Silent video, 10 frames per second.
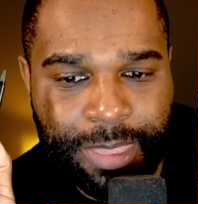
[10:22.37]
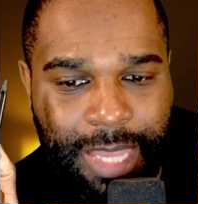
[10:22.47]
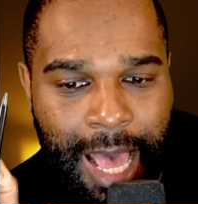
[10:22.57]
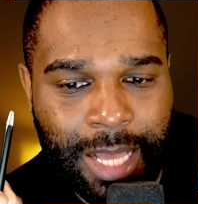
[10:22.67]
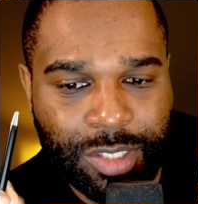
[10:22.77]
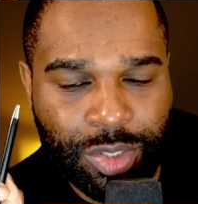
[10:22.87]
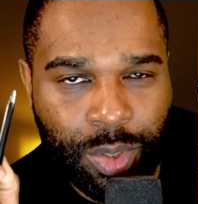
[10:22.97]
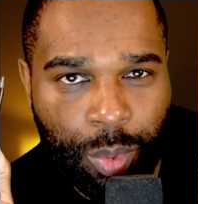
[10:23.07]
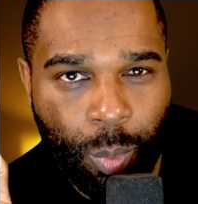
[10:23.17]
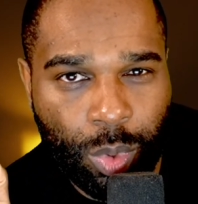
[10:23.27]
That
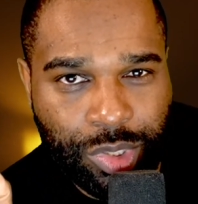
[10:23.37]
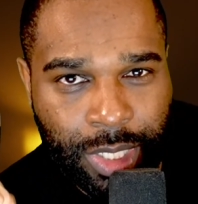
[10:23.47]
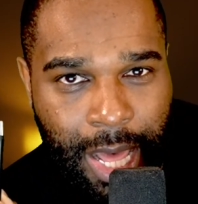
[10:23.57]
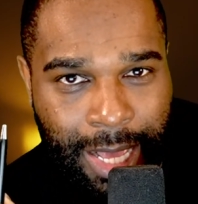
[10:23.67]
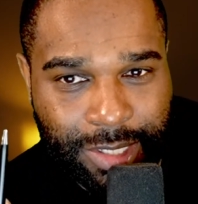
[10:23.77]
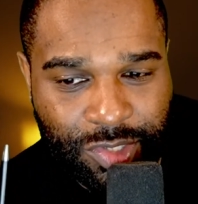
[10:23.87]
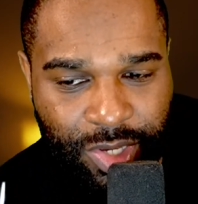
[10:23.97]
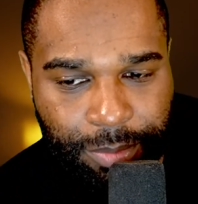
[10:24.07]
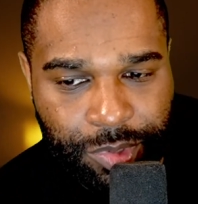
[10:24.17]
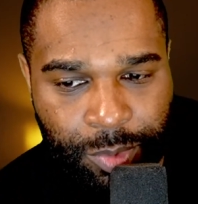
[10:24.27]
wasn't
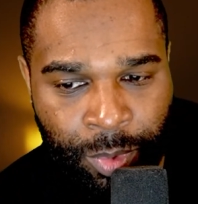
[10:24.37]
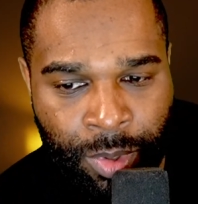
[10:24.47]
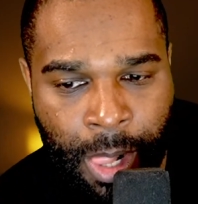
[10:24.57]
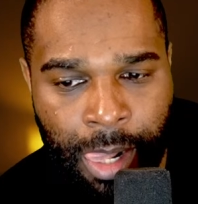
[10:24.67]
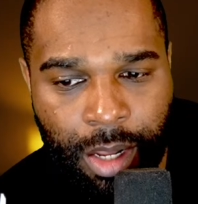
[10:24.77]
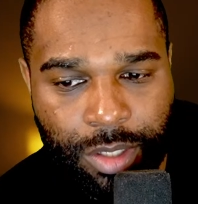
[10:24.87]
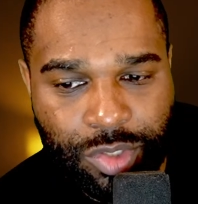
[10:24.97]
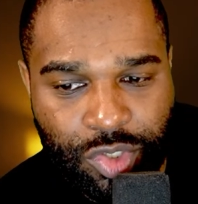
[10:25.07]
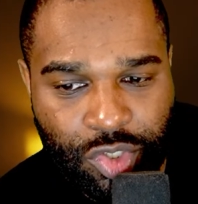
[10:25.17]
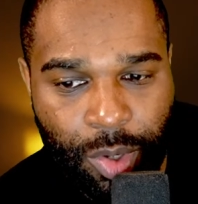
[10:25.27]
acceptable, and
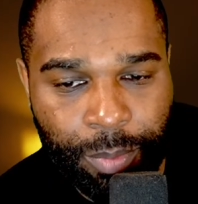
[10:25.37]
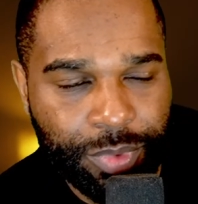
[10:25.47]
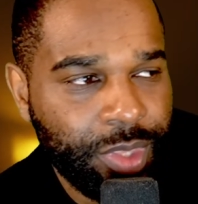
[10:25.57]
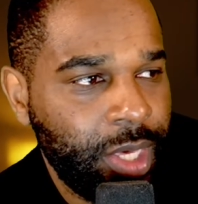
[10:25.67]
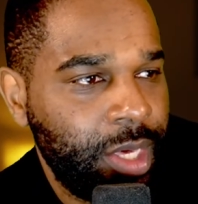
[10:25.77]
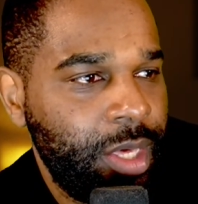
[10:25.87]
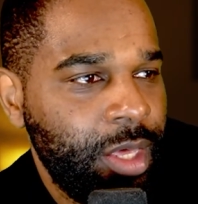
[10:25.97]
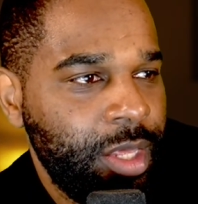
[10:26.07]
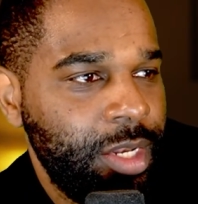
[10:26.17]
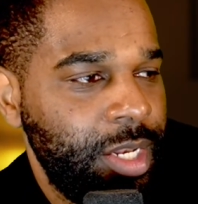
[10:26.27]
something
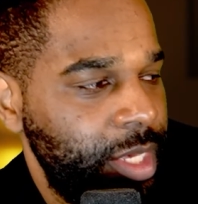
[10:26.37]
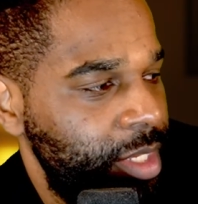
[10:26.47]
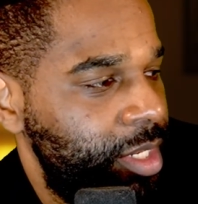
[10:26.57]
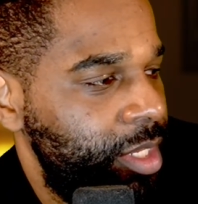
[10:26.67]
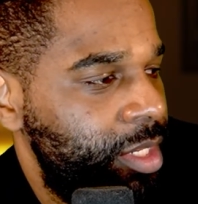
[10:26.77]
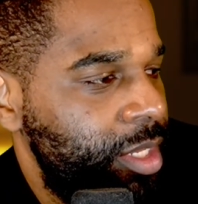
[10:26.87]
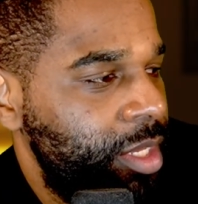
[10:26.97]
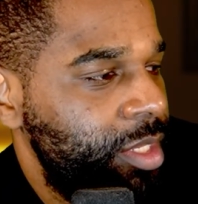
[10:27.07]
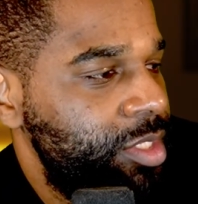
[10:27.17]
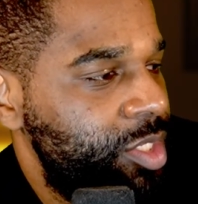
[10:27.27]
needed
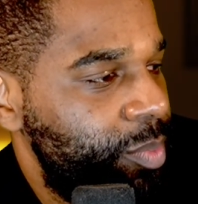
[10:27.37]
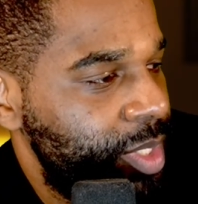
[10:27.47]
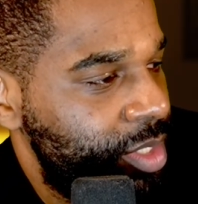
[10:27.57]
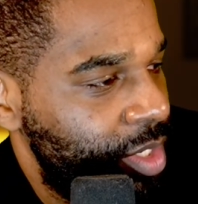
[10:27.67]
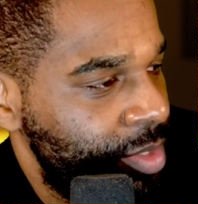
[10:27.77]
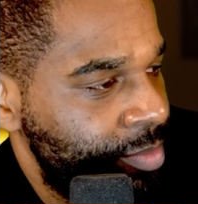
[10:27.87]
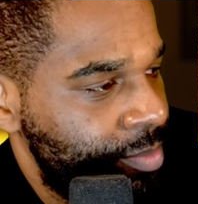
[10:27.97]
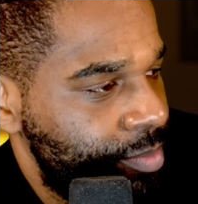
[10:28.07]
to be done."